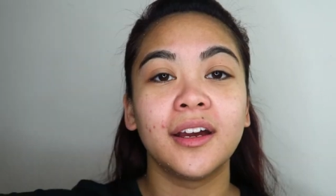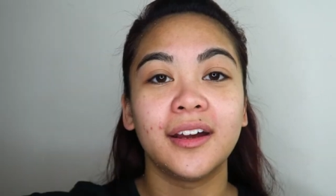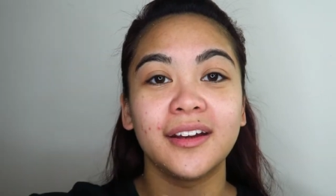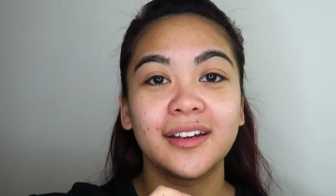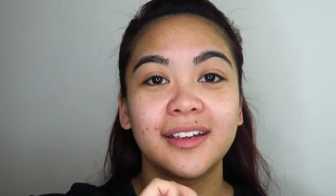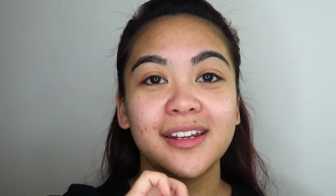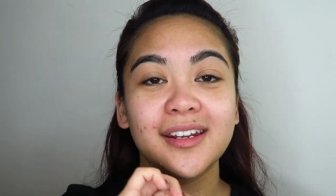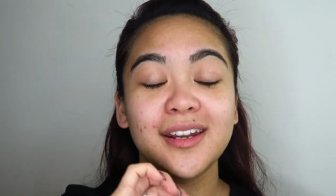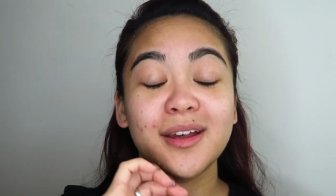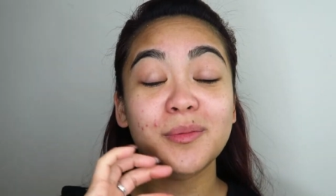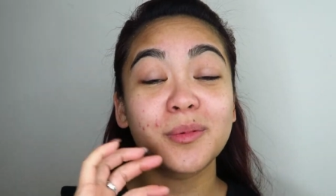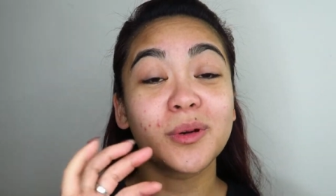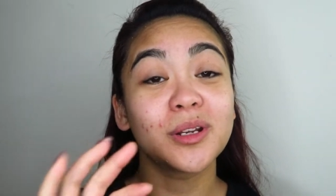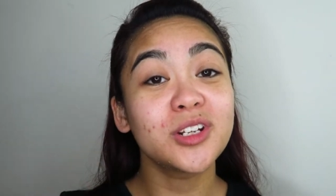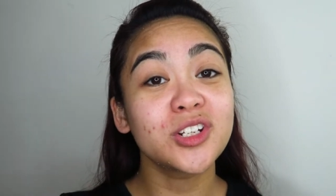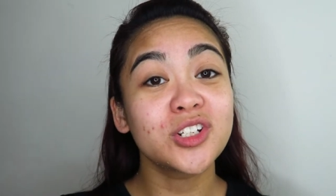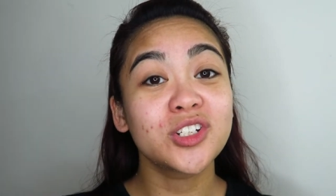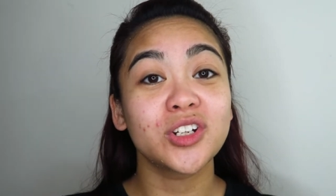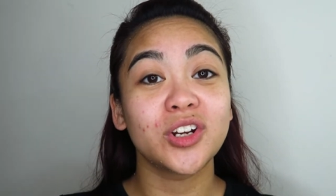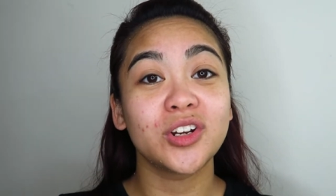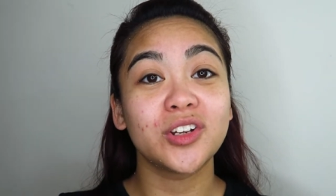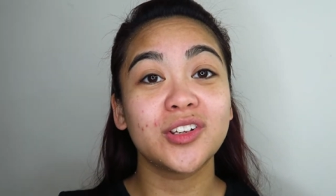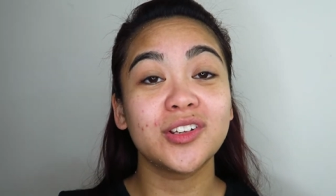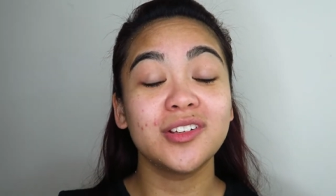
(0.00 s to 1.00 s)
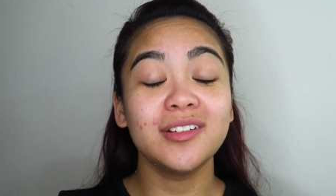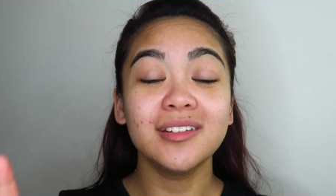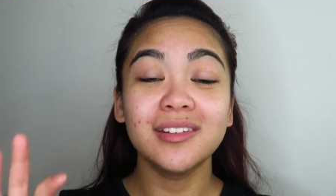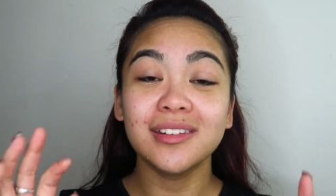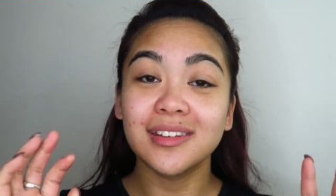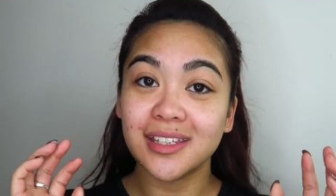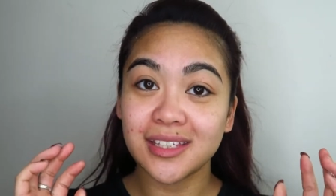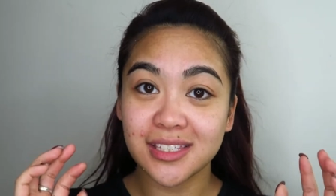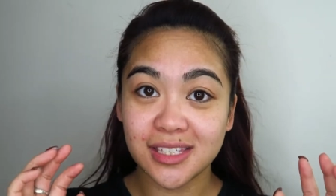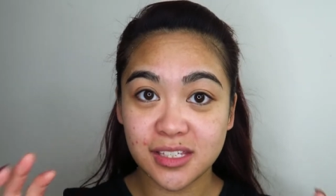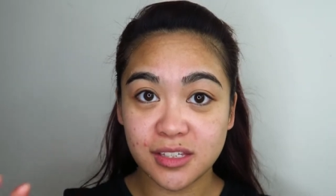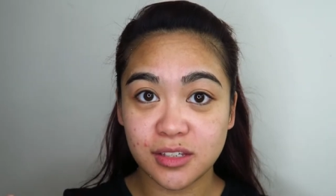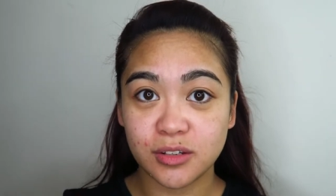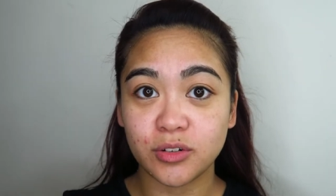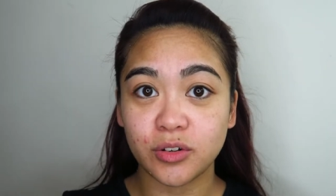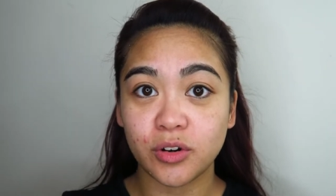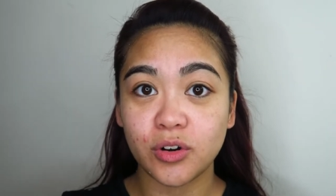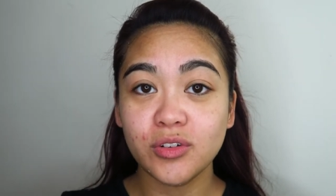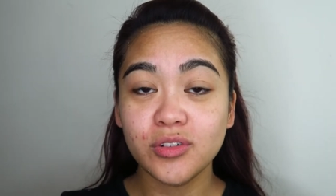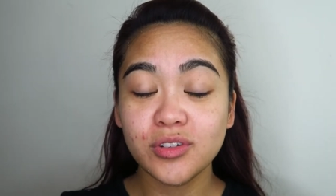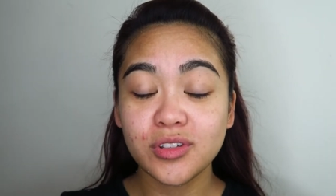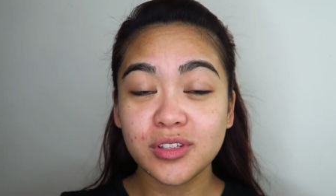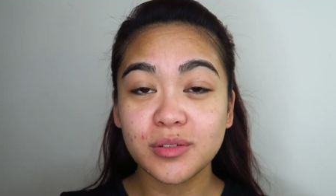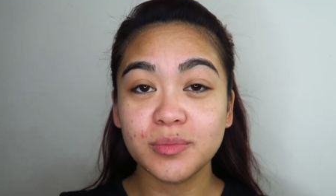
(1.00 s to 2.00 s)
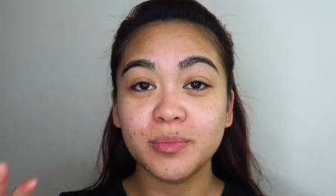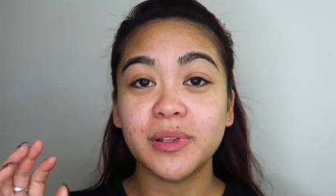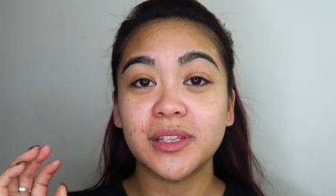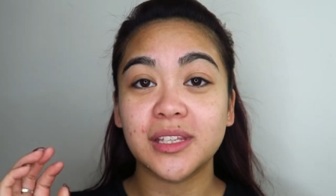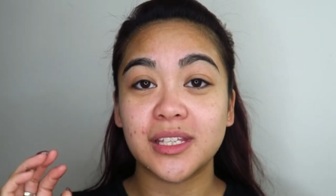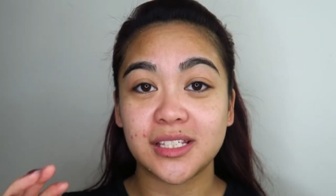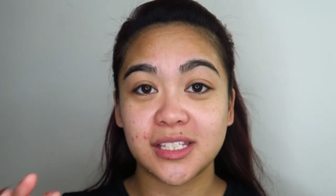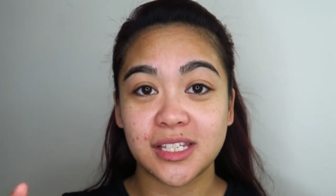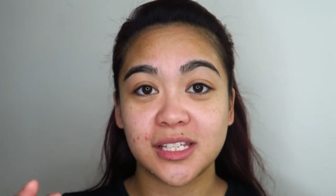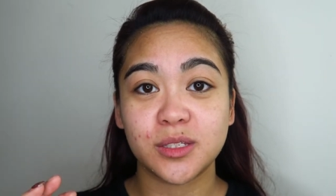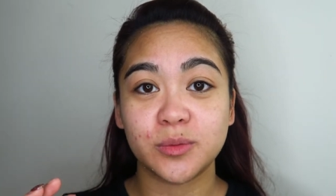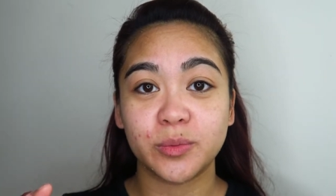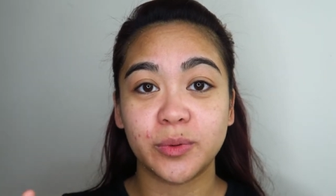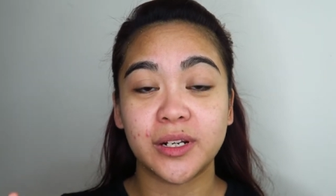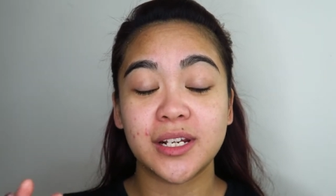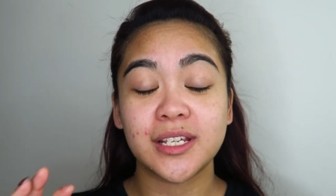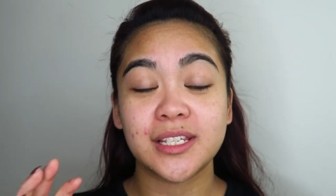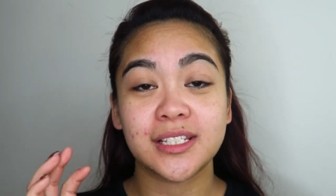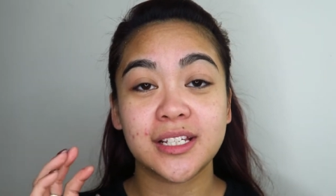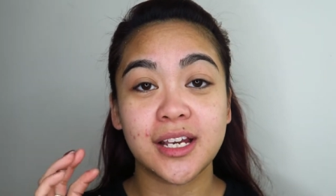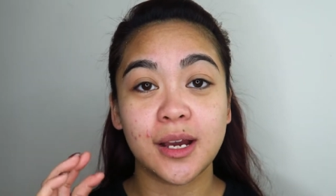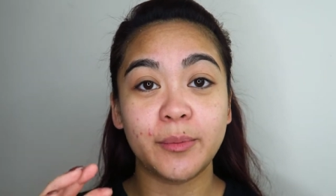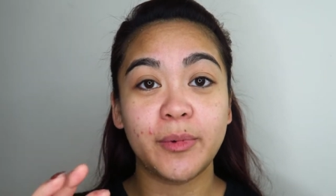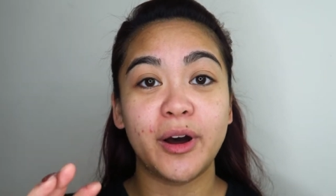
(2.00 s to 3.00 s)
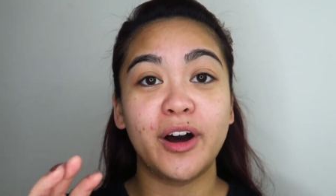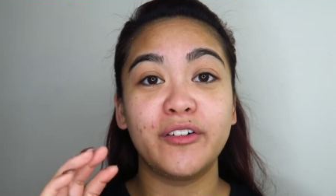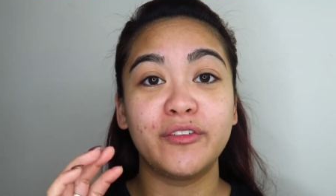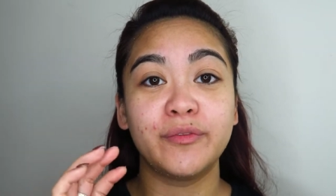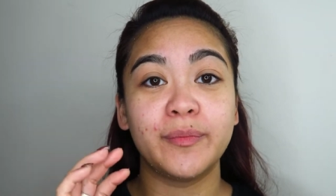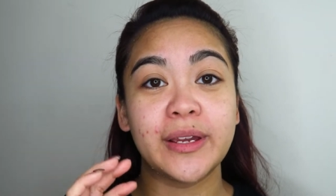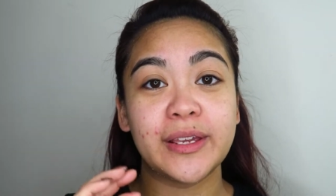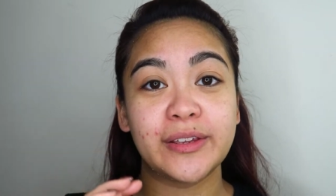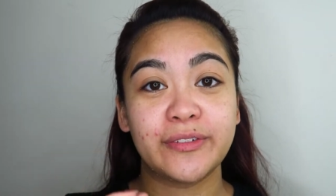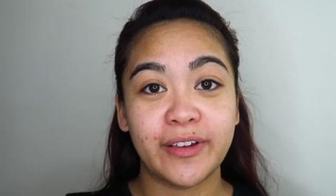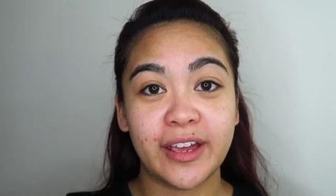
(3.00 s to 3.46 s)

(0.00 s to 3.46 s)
Okay, now I'm gonna show you, this is gross, but this is what has come off my